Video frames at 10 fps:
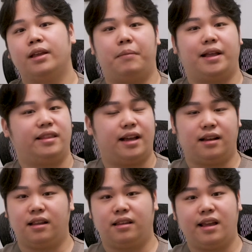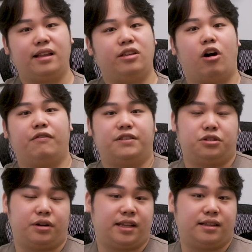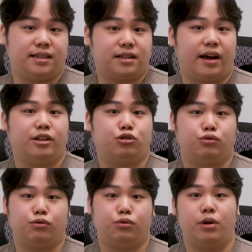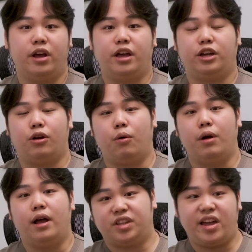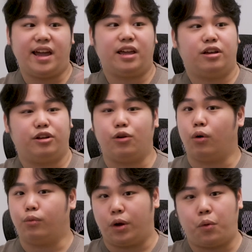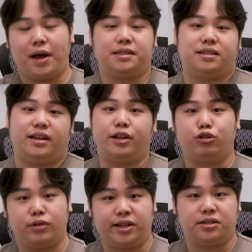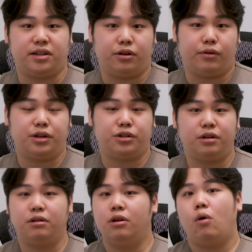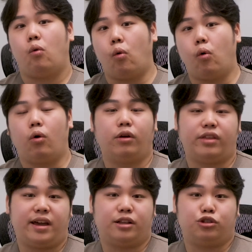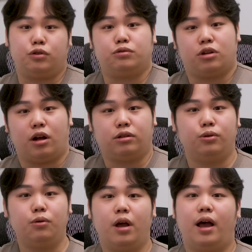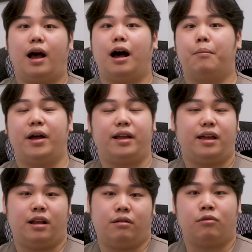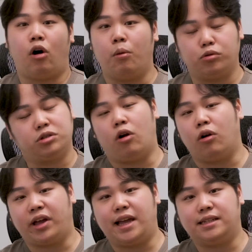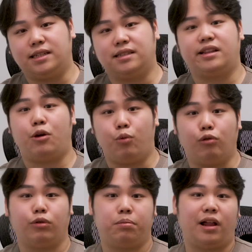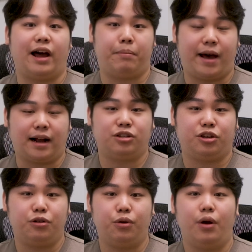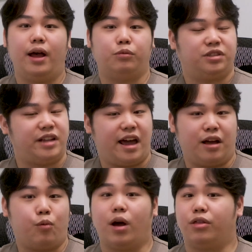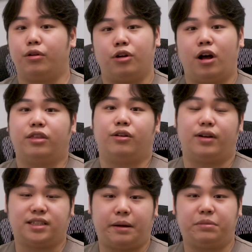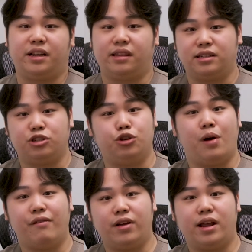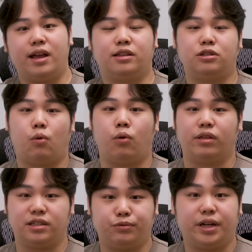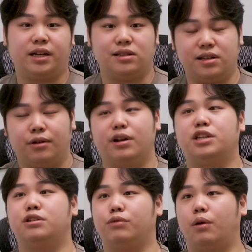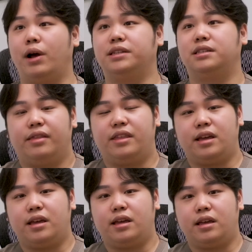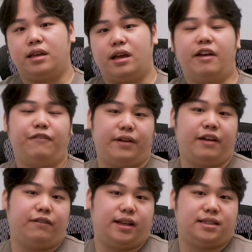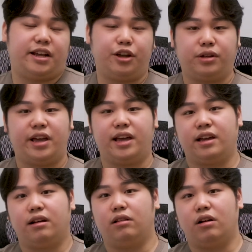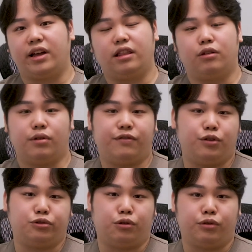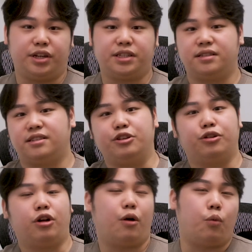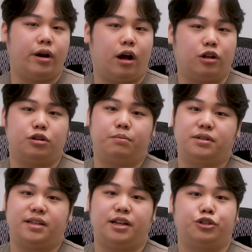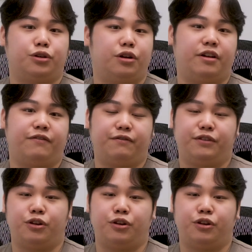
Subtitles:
At the end of the day, the officer can decide to, take your request into consideration, or they can choose not to. But in almost all cases, they will reply back to you saying whether or not they're accepting this new evidence or this reconsideration request. If let's say you're taking a look at the refusal reasons and you're not 100% sure if,